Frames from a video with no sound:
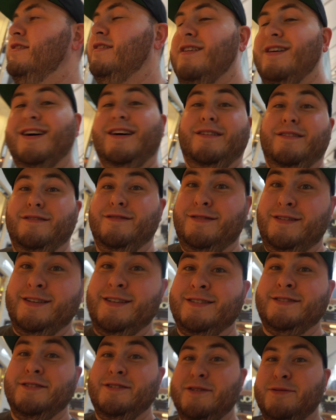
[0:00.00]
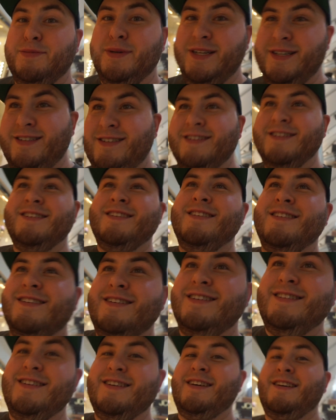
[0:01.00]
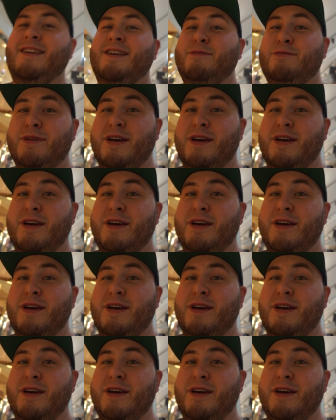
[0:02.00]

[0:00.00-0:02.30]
I don't think so, but keep